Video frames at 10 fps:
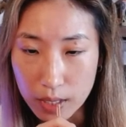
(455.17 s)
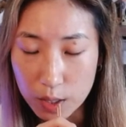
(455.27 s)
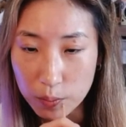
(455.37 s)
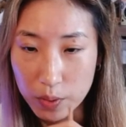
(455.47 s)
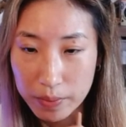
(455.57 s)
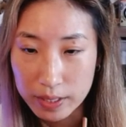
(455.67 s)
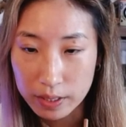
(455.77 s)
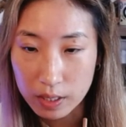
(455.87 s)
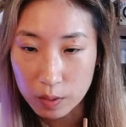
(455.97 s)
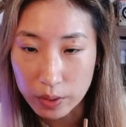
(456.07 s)
I hope the
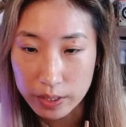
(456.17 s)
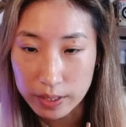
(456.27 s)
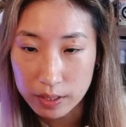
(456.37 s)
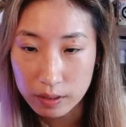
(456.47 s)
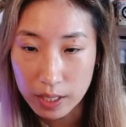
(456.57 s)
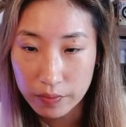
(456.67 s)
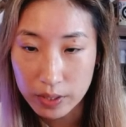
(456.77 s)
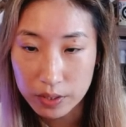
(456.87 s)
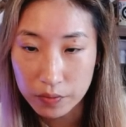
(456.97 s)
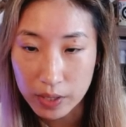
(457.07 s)
mascara works. I still have
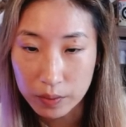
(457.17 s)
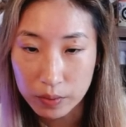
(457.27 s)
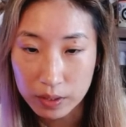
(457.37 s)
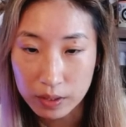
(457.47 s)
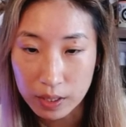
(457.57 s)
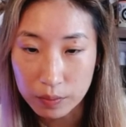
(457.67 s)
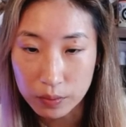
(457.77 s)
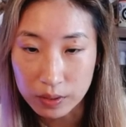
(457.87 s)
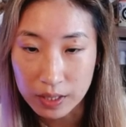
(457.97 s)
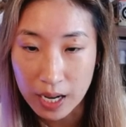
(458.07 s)
yet to find one that
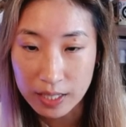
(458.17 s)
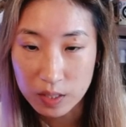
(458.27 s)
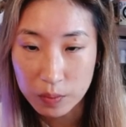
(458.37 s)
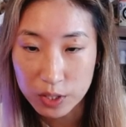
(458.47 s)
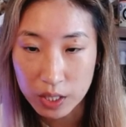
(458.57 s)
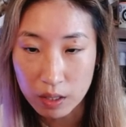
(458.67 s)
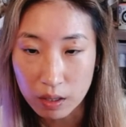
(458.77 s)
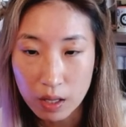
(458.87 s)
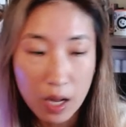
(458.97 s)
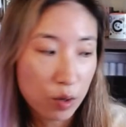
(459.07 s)
will not smudge at all.